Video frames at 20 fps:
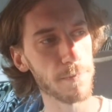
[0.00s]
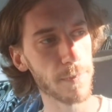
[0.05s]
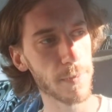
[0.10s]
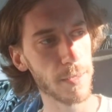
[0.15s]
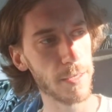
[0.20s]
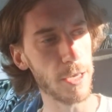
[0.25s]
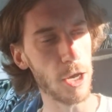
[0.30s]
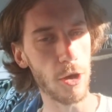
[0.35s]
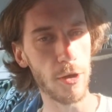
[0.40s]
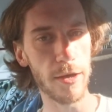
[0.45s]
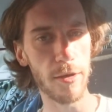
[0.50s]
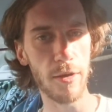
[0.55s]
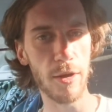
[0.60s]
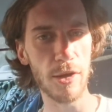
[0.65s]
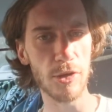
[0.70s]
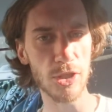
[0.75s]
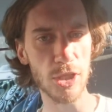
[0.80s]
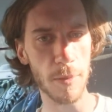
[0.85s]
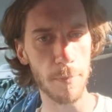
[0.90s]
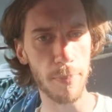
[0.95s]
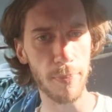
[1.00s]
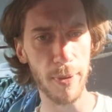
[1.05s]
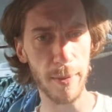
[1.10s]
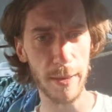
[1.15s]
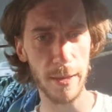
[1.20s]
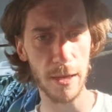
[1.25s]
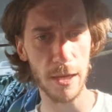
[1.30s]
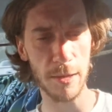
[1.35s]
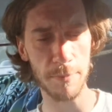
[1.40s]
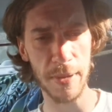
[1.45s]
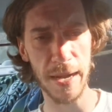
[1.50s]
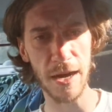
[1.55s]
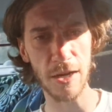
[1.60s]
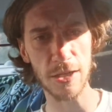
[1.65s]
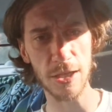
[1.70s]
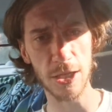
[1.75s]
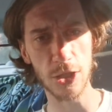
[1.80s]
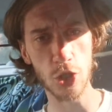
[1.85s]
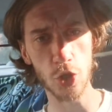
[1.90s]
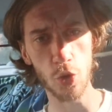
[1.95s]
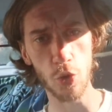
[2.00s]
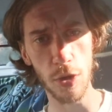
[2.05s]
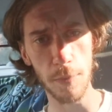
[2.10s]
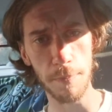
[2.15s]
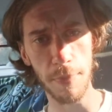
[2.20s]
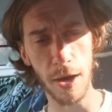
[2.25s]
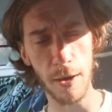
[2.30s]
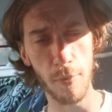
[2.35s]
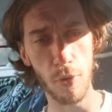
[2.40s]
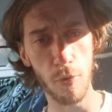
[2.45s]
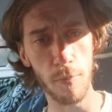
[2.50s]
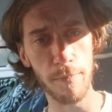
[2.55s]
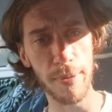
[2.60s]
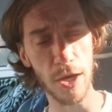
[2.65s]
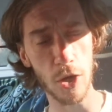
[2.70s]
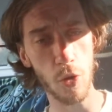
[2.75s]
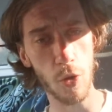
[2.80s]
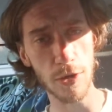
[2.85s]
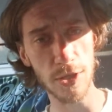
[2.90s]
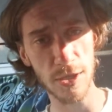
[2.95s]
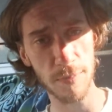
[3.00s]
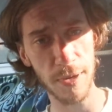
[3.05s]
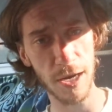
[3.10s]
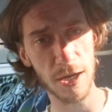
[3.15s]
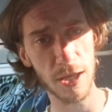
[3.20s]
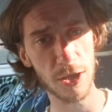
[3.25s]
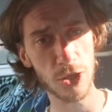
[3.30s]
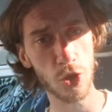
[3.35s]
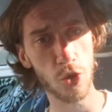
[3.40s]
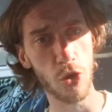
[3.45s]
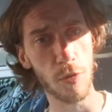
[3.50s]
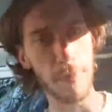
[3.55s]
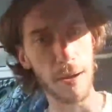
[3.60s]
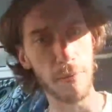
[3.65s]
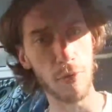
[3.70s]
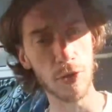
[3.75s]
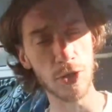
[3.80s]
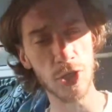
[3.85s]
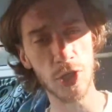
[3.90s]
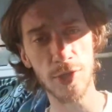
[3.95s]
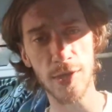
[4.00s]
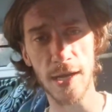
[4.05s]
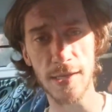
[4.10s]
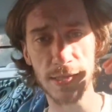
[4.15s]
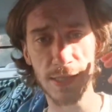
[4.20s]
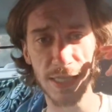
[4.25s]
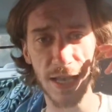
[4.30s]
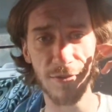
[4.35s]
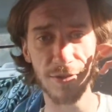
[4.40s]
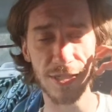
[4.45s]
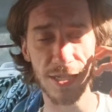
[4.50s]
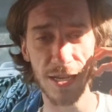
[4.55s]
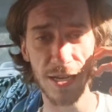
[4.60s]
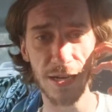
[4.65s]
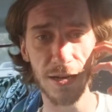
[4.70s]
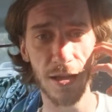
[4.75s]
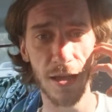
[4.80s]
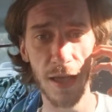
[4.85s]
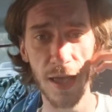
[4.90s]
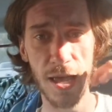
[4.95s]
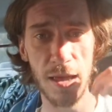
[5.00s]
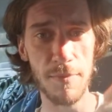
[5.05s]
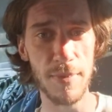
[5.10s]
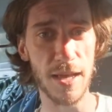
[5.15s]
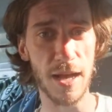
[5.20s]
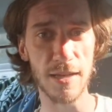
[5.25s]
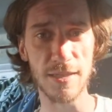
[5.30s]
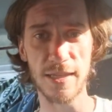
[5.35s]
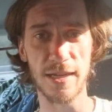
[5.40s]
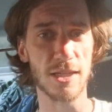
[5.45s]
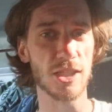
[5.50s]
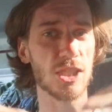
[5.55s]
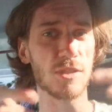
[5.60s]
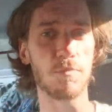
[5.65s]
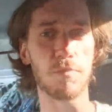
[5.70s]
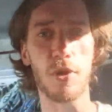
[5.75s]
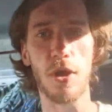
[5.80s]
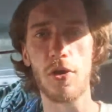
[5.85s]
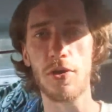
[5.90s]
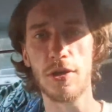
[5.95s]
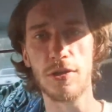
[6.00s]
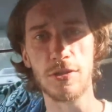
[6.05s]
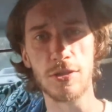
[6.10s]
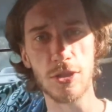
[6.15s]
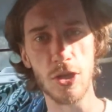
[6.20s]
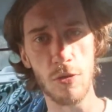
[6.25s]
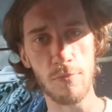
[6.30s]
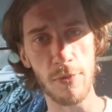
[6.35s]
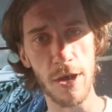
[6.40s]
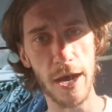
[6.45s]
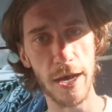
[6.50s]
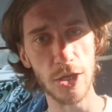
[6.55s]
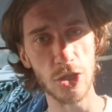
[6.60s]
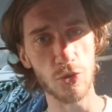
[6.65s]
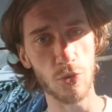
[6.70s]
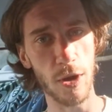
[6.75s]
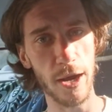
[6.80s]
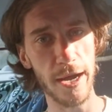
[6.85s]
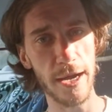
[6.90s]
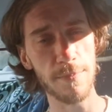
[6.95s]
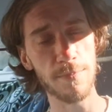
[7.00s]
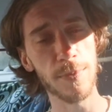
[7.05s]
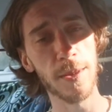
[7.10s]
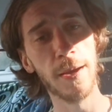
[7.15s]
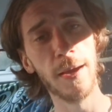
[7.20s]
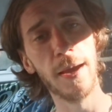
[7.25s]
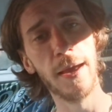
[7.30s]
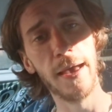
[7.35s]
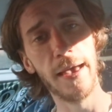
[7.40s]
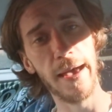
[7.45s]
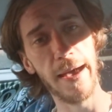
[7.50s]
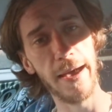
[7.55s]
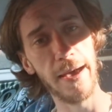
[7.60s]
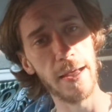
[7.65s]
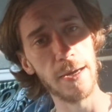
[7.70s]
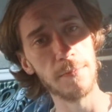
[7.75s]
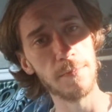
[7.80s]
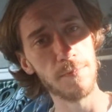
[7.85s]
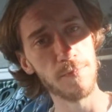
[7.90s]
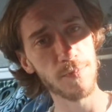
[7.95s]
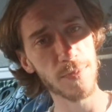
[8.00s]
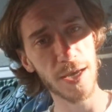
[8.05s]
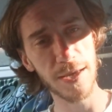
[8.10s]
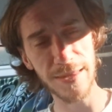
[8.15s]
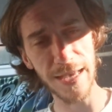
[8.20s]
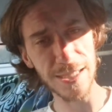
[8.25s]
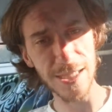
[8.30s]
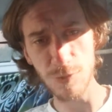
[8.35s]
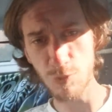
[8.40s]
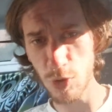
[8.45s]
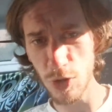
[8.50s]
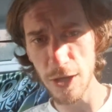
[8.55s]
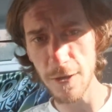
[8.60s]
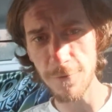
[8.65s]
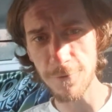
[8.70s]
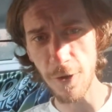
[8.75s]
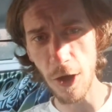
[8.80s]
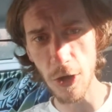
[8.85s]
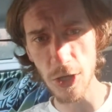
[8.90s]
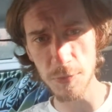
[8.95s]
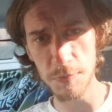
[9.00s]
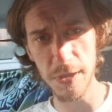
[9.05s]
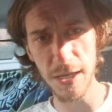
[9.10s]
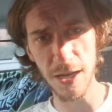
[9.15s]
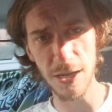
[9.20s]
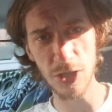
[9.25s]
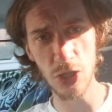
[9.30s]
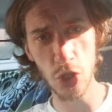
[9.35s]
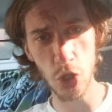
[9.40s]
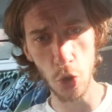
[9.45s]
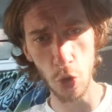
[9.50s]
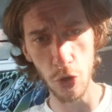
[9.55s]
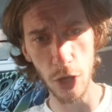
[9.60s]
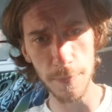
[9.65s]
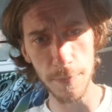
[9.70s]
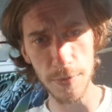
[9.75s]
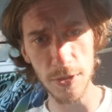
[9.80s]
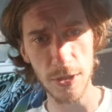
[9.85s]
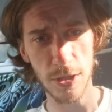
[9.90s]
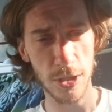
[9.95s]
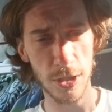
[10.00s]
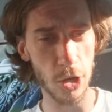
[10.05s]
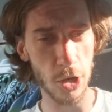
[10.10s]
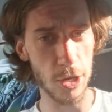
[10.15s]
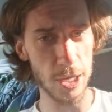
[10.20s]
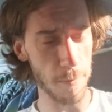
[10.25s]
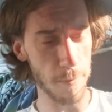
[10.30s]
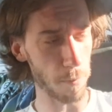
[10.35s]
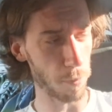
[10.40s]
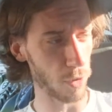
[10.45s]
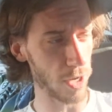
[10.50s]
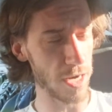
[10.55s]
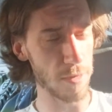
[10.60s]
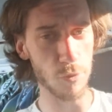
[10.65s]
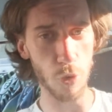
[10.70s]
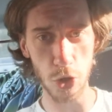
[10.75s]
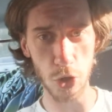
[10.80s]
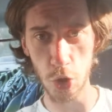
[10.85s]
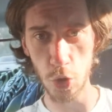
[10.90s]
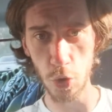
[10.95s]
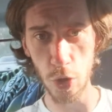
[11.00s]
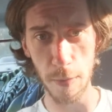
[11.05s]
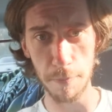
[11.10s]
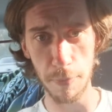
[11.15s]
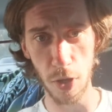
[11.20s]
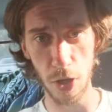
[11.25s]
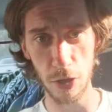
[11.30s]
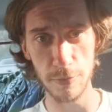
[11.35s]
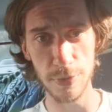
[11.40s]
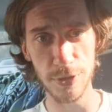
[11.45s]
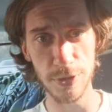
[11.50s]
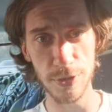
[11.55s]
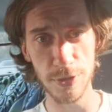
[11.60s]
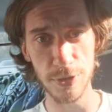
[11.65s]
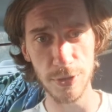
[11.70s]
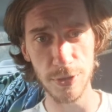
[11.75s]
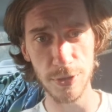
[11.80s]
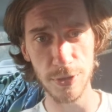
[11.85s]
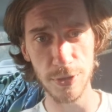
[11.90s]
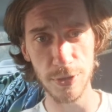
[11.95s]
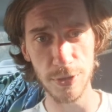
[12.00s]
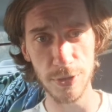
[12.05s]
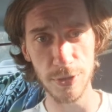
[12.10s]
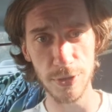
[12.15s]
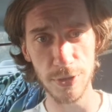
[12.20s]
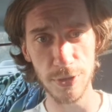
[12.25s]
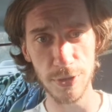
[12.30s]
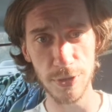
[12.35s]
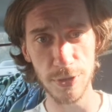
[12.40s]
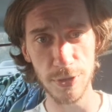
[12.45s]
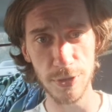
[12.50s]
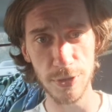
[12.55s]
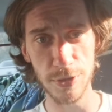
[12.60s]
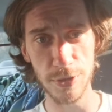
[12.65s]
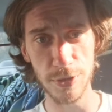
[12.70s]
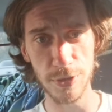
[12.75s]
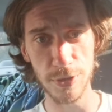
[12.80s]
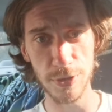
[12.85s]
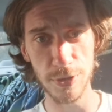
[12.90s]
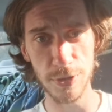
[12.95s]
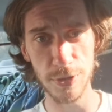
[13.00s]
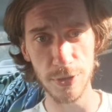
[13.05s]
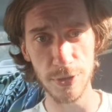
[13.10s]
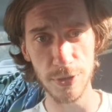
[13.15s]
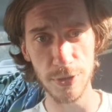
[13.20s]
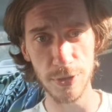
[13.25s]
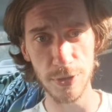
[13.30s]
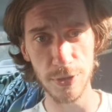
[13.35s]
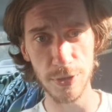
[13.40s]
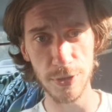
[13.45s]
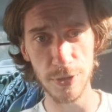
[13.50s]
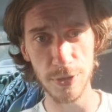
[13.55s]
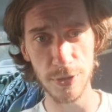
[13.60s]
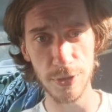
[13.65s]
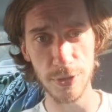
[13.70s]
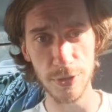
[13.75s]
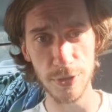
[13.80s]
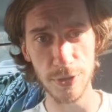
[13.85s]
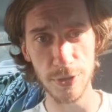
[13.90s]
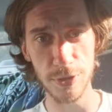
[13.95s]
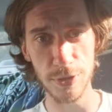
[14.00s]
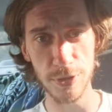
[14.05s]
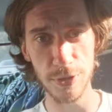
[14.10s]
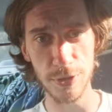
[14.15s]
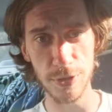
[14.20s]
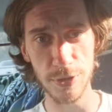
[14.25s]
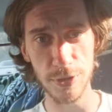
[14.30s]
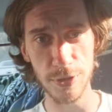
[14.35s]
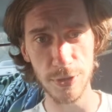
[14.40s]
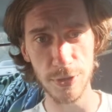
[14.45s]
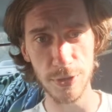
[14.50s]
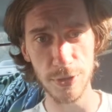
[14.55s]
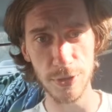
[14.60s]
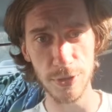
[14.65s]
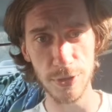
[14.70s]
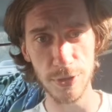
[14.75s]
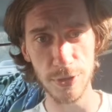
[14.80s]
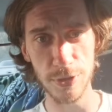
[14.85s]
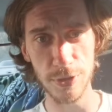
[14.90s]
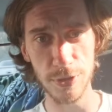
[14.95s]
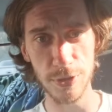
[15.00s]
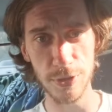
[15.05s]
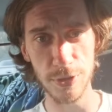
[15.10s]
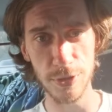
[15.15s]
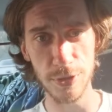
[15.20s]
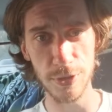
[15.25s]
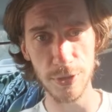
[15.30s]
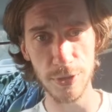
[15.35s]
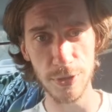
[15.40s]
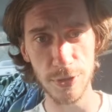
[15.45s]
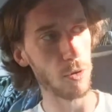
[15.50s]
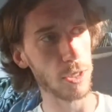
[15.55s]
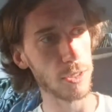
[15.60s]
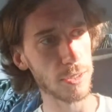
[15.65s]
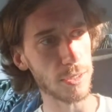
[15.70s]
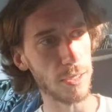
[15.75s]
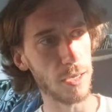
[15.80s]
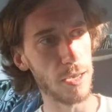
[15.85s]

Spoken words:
you know, compared to the tulip bubble, Bitcoin is compared to the tulip bubble in 2017 because it exploded so much, right? And that's really false, because tulips, you know, you can breed more tulip bulbs and then you can just have as many as you need. But with Bitcoin, you know,